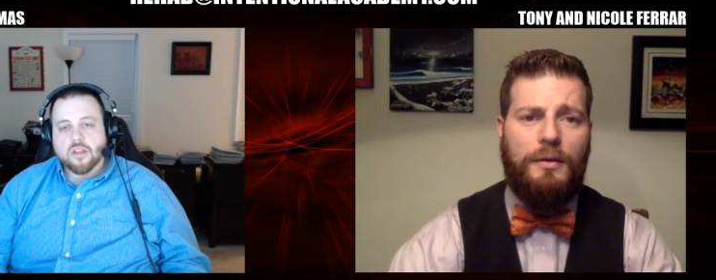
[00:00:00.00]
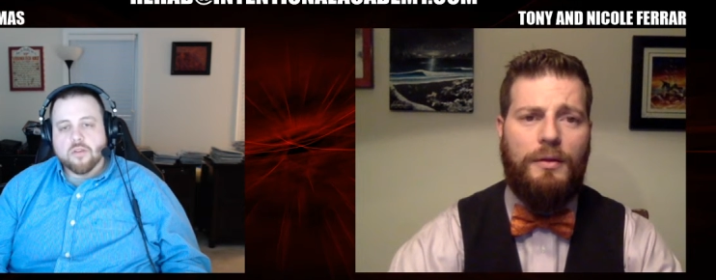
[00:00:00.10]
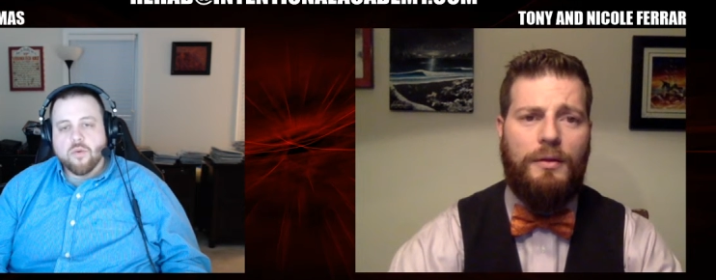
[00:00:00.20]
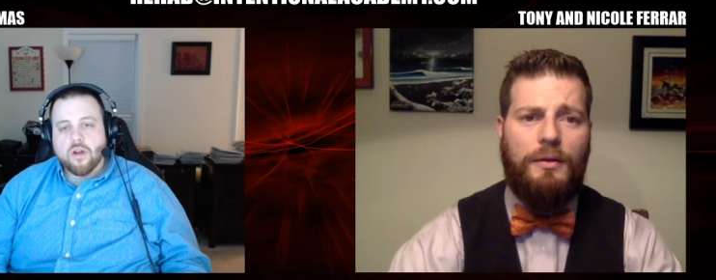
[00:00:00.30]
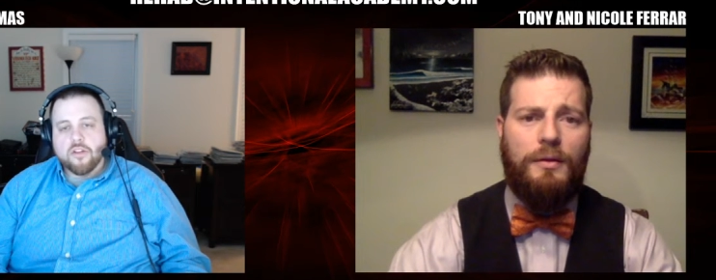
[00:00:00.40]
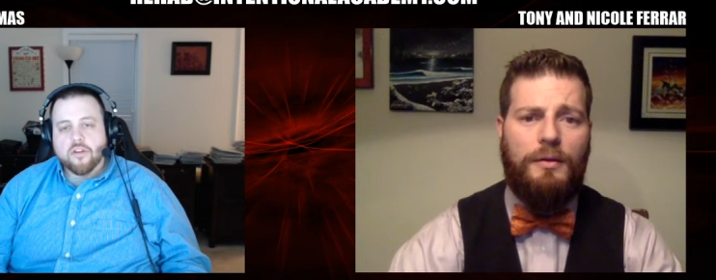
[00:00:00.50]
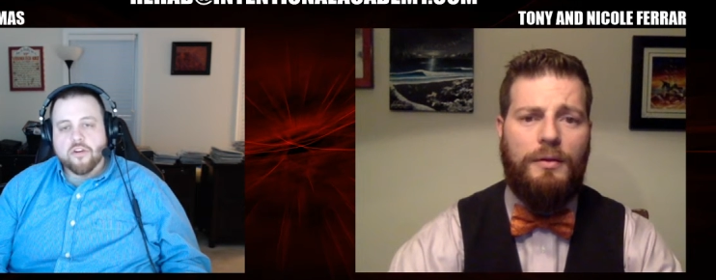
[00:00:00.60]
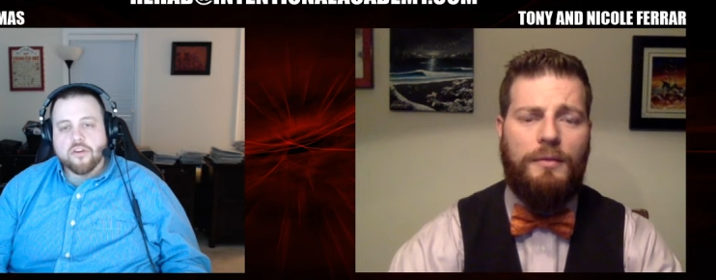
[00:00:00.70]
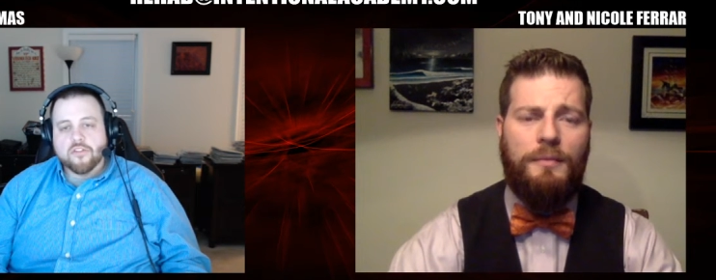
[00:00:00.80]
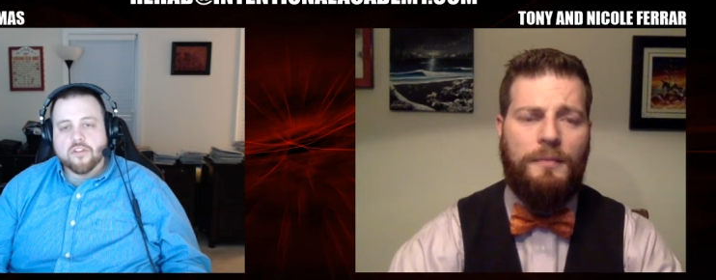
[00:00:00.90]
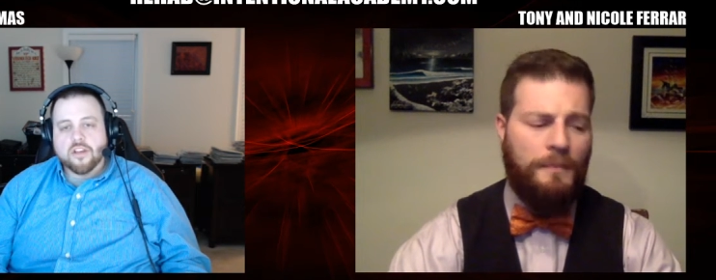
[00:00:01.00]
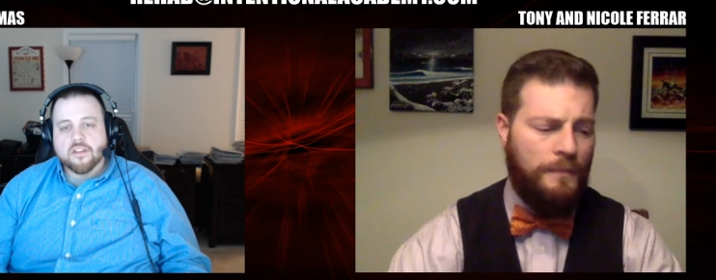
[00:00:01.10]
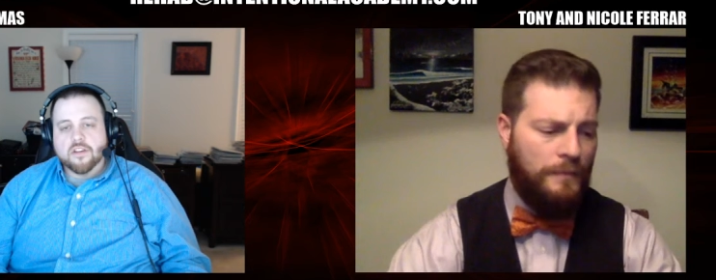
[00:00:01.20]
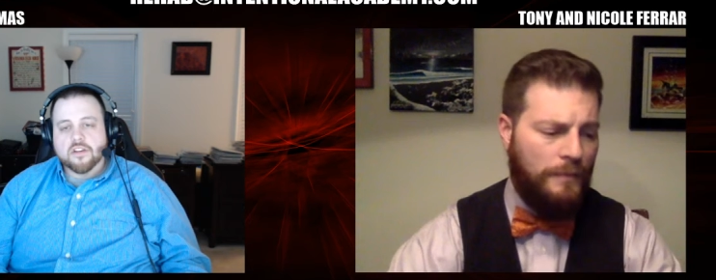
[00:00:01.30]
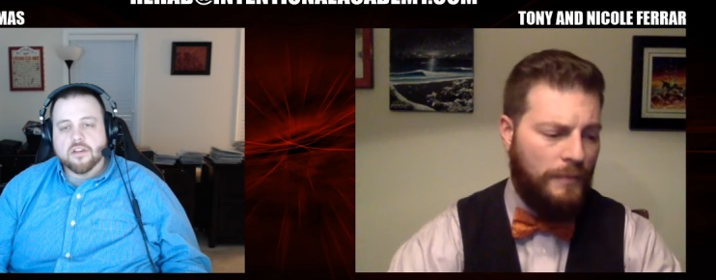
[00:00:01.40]
Speaker 1: while during your study
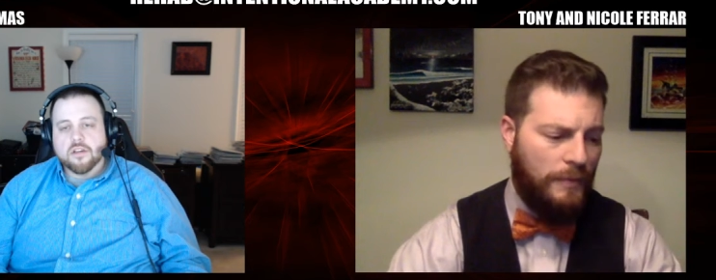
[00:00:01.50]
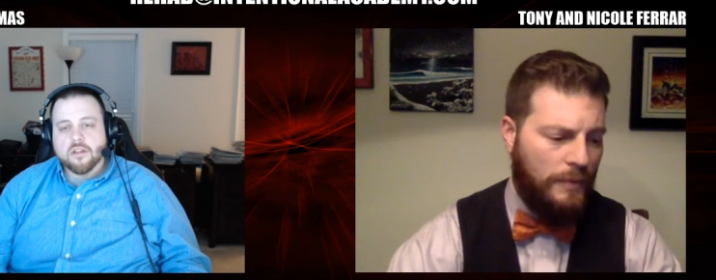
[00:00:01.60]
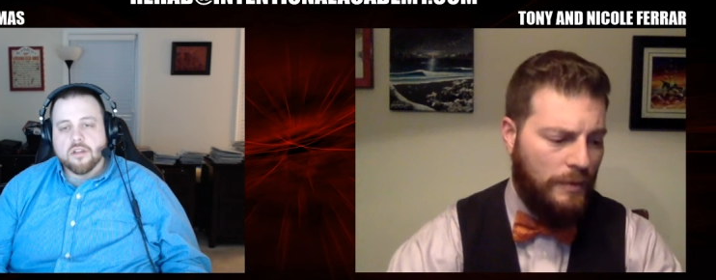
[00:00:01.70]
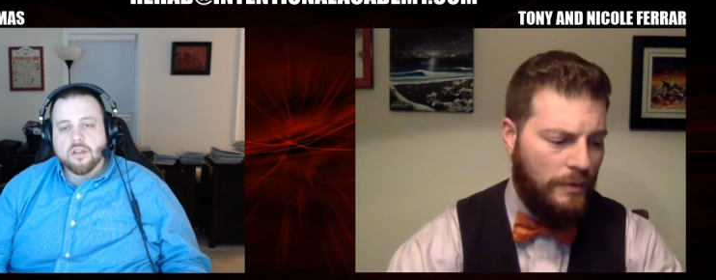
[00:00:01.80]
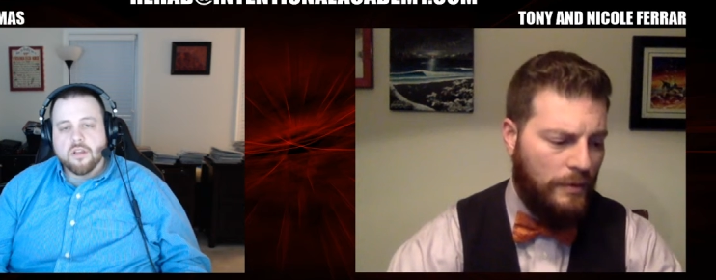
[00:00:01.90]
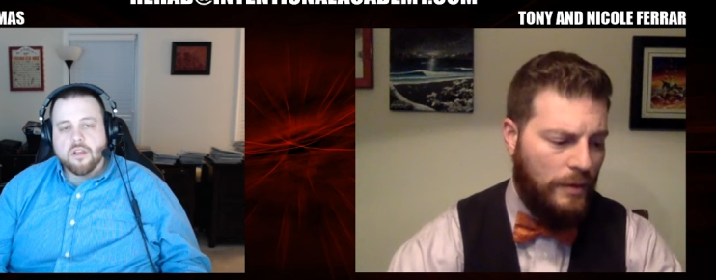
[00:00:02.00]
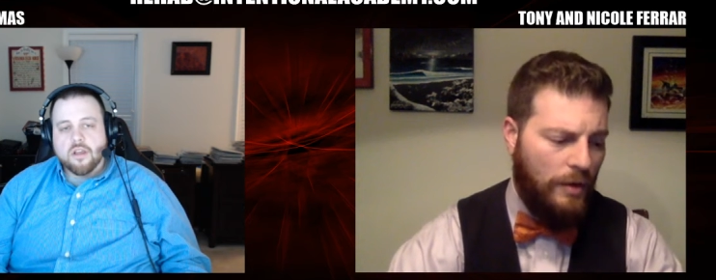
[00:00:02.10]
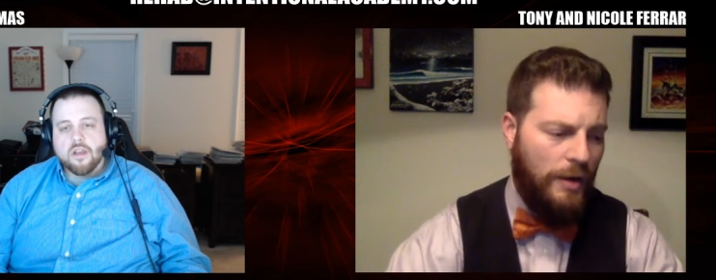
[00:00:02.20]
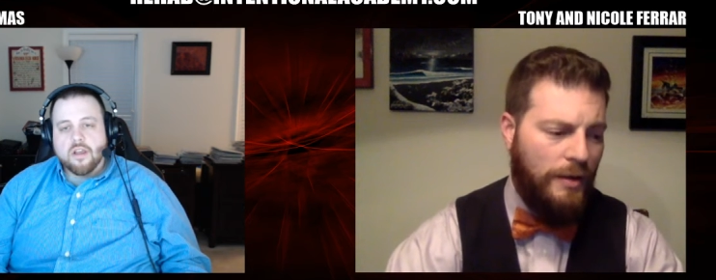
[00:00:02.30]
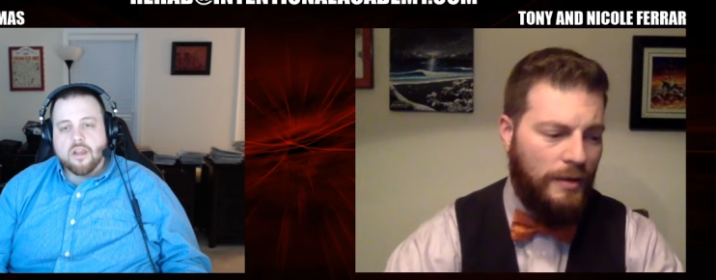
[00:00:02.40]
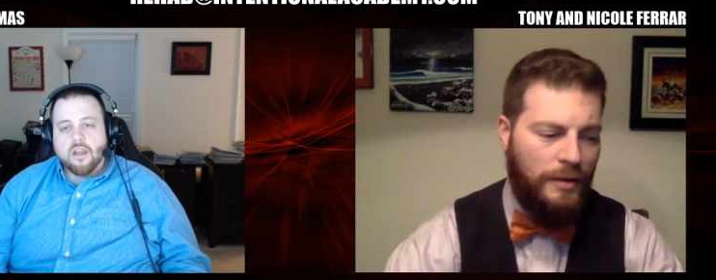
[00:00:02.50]
session. All right.